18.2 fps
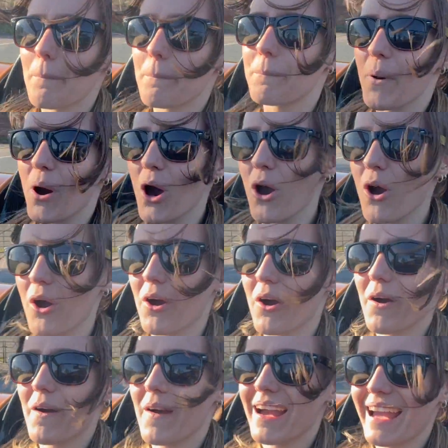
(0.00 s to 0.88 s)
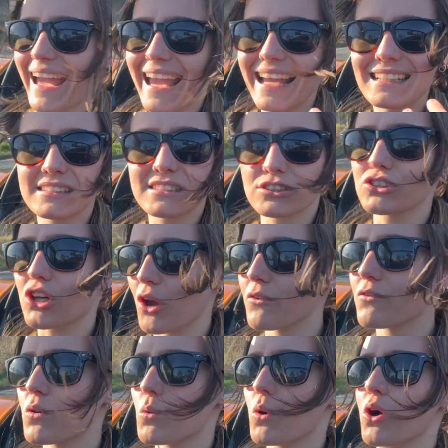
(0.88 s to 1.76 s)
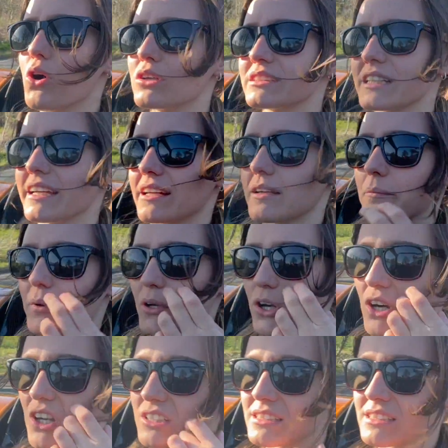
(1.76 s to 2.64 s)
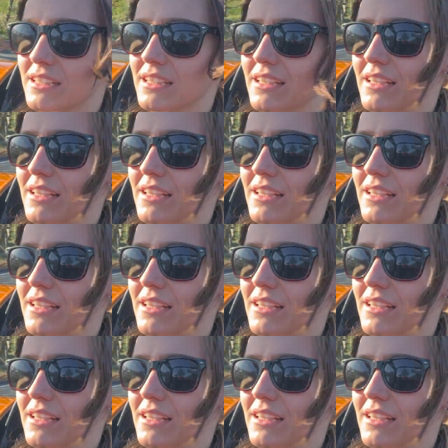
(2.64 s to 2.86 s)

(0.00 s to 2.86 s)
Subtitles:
But it's so rewarding because